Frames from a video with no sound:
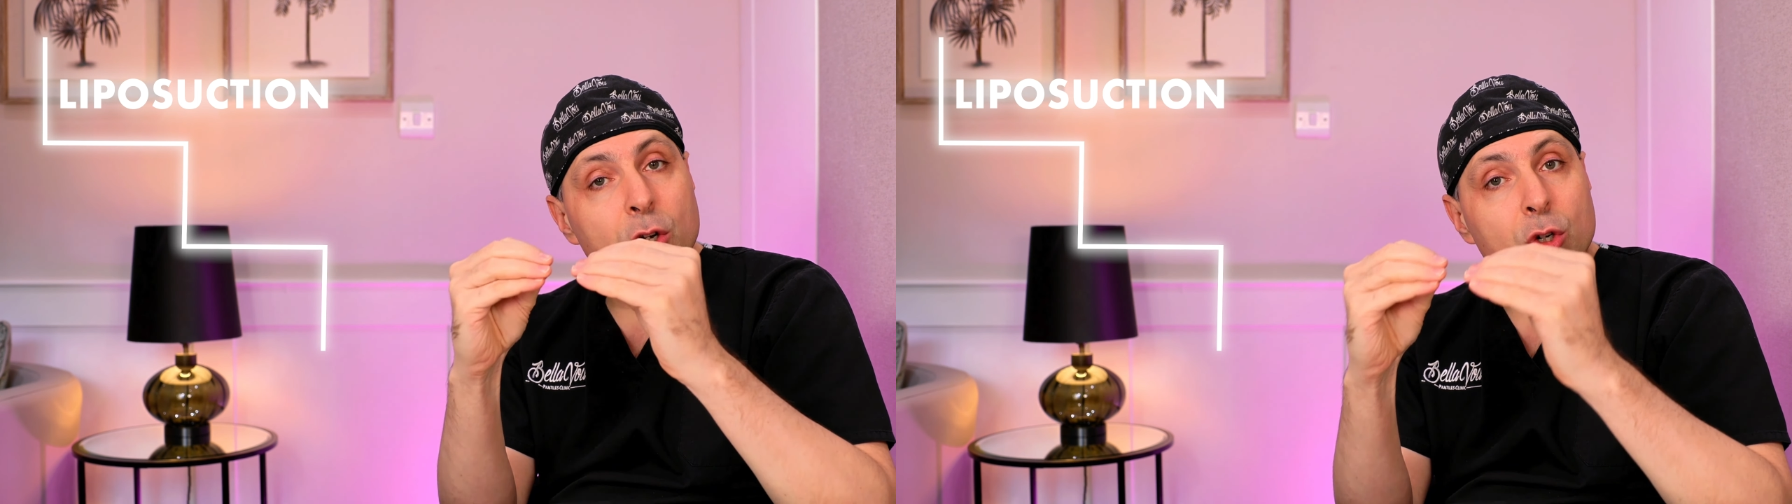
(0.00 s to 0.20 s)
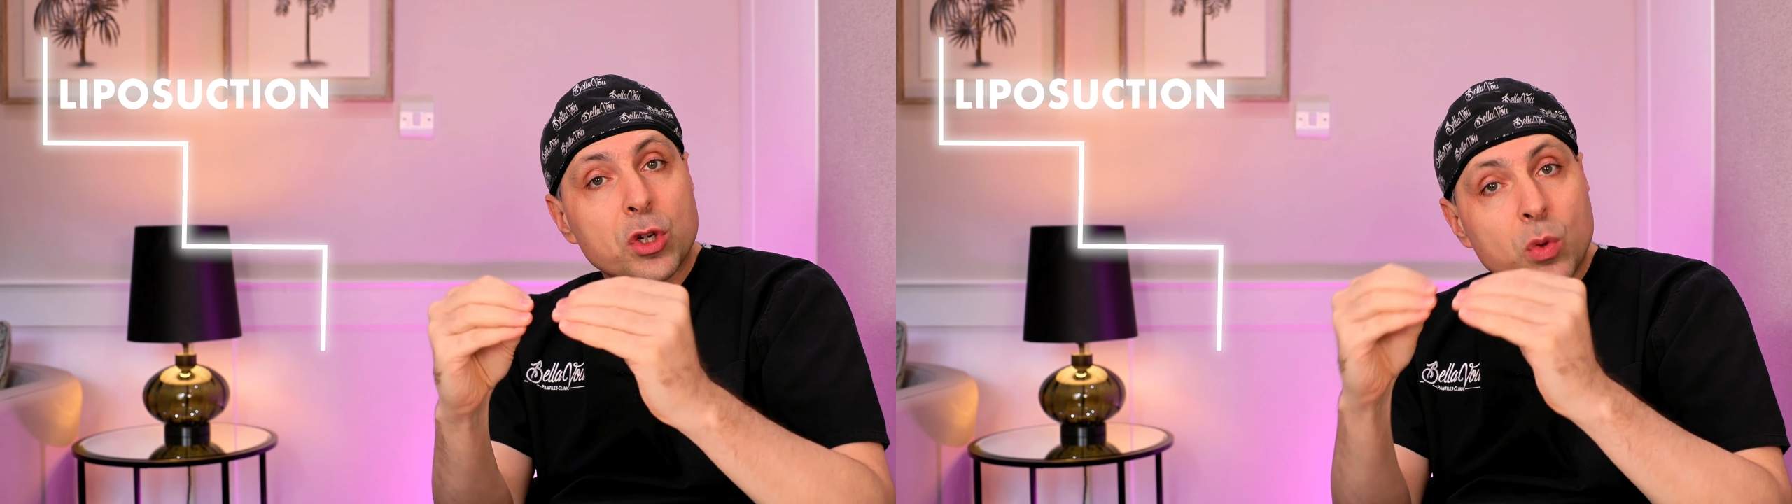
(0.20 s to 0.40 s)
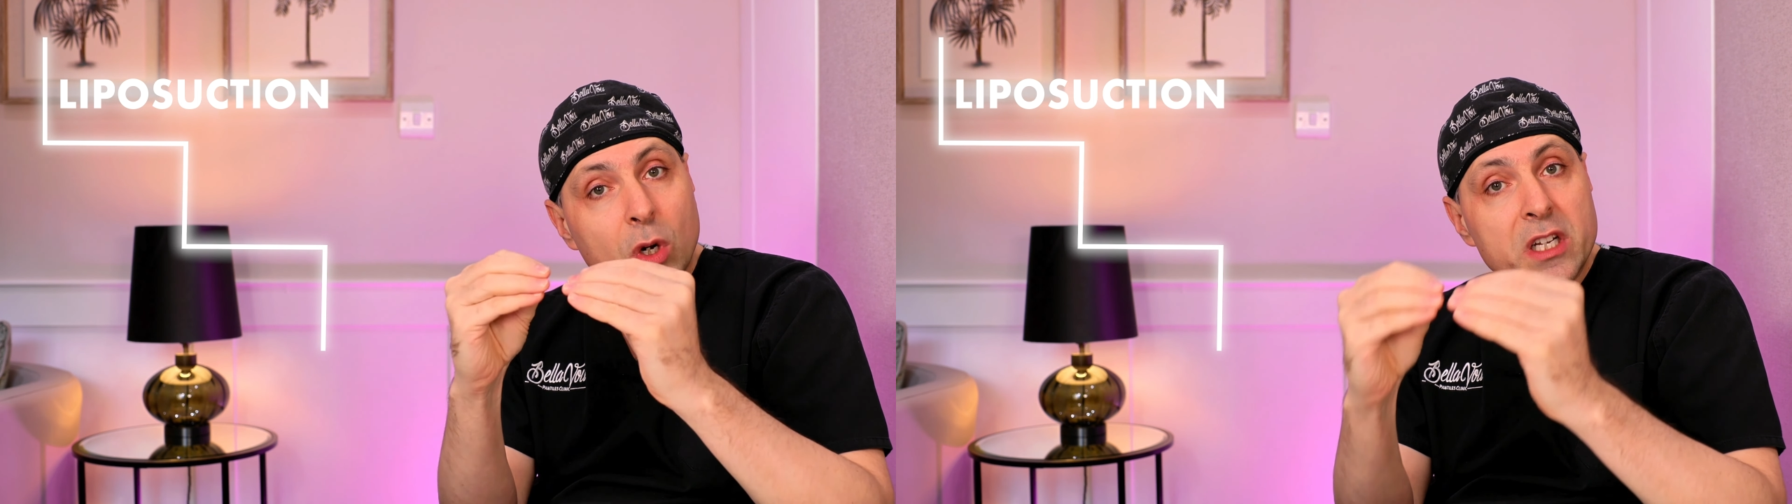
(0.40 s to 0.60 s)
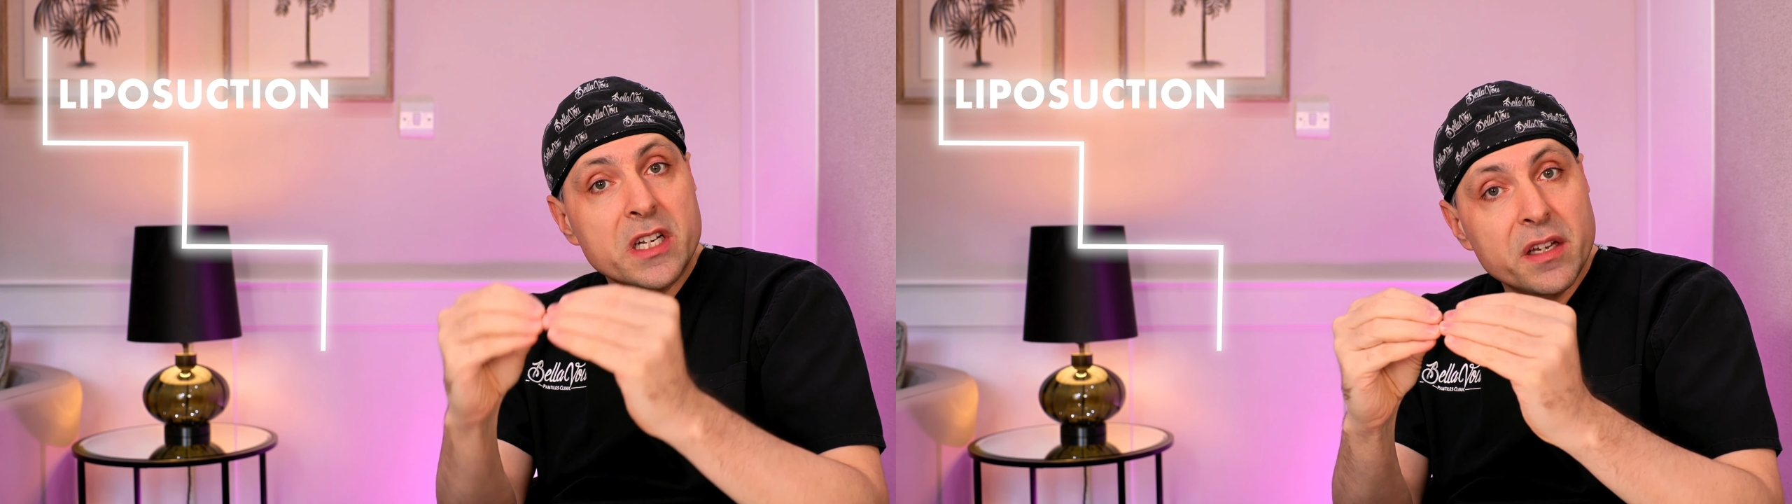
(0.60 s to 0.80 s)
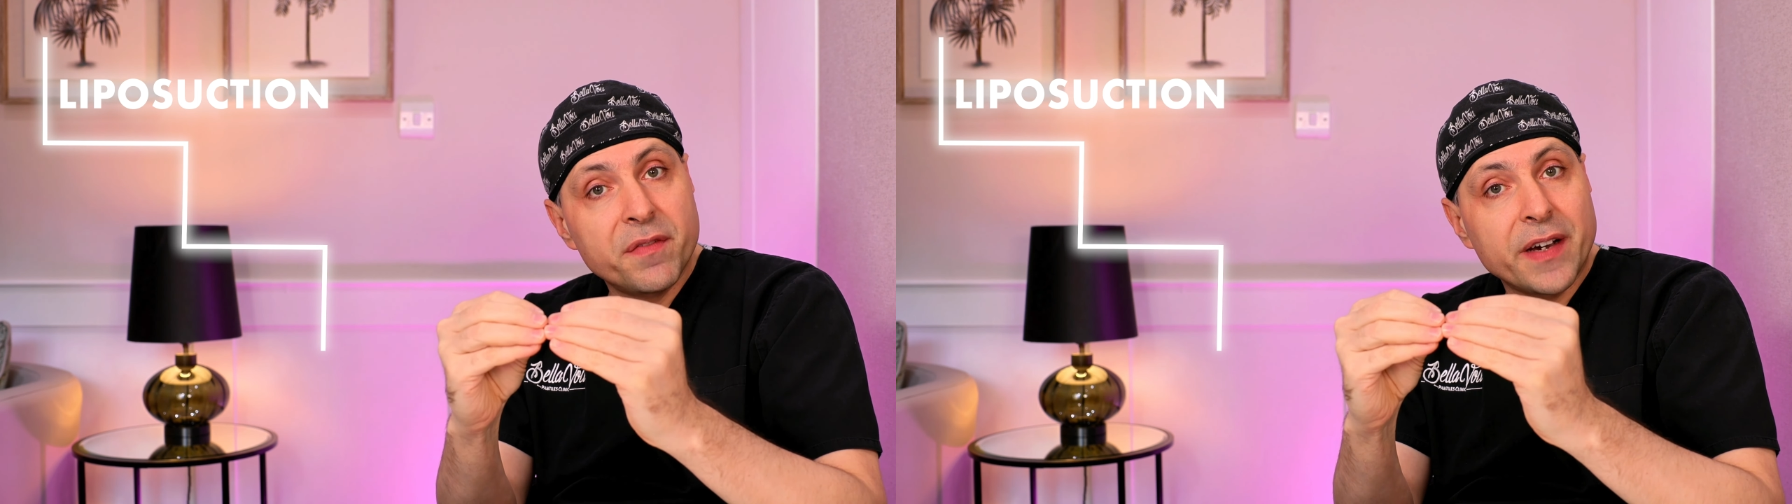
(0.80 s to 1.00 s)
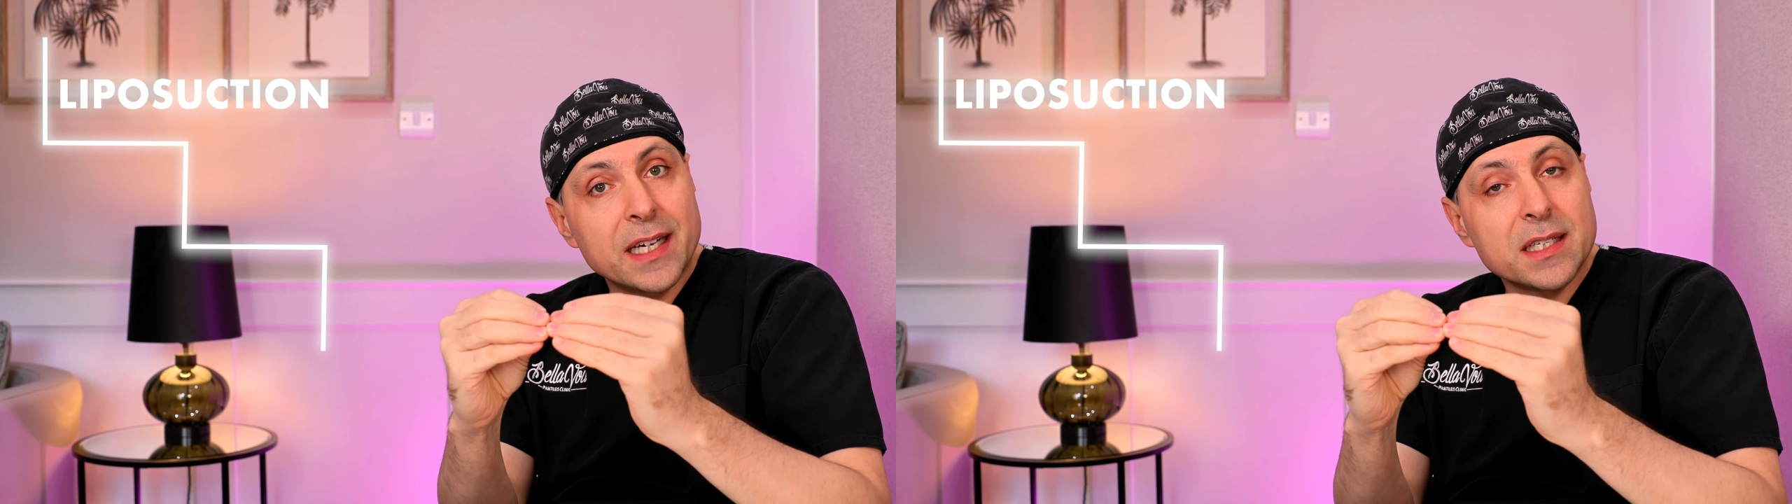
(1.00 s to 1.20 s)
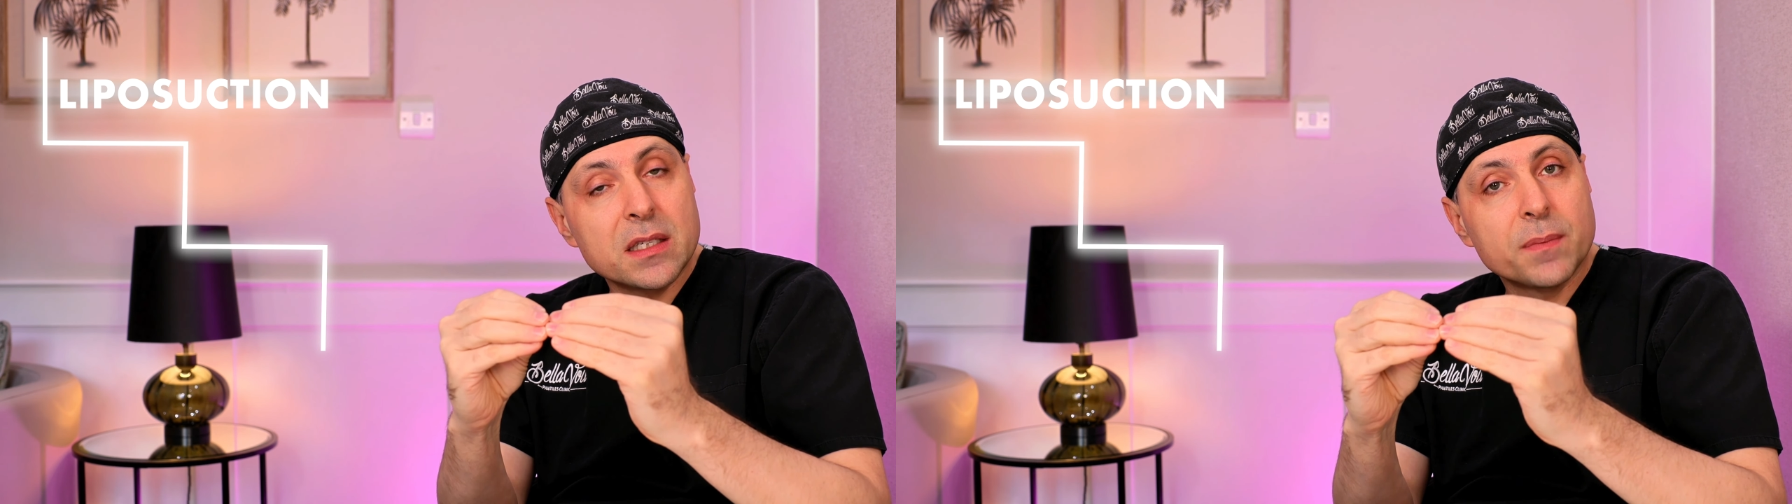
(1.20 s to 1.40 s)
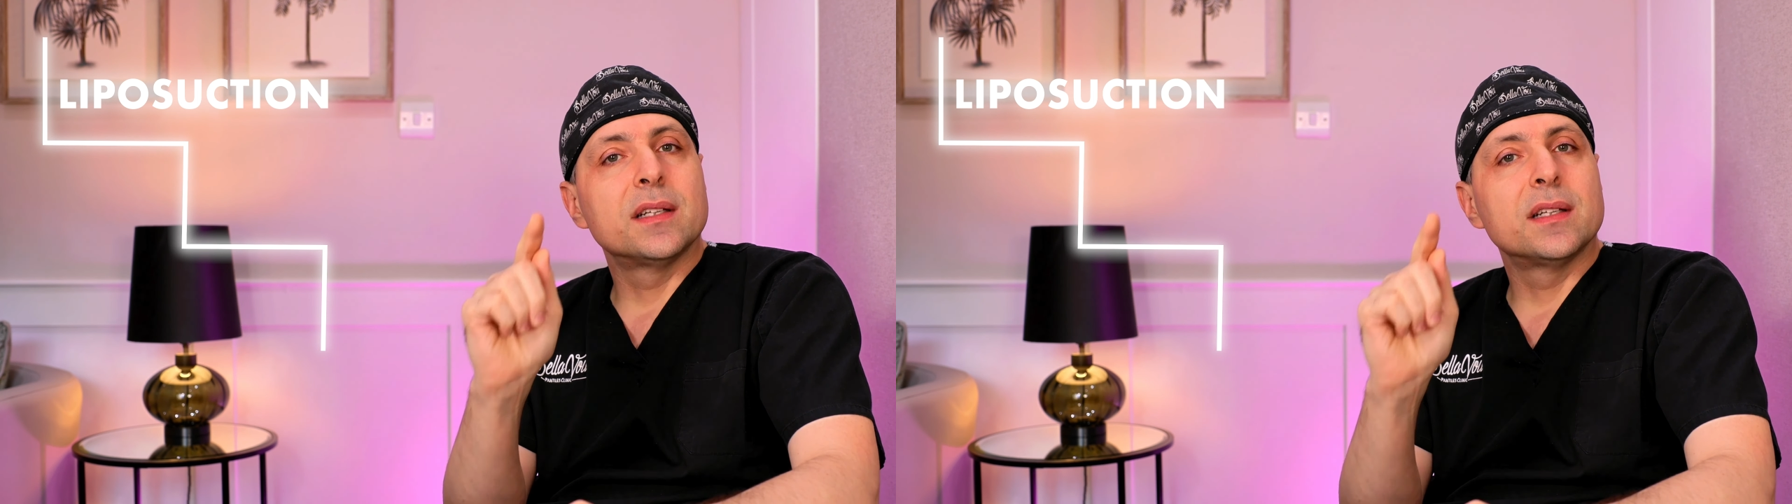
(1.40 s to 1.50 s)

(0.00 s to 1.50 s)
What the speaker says: good quality fat.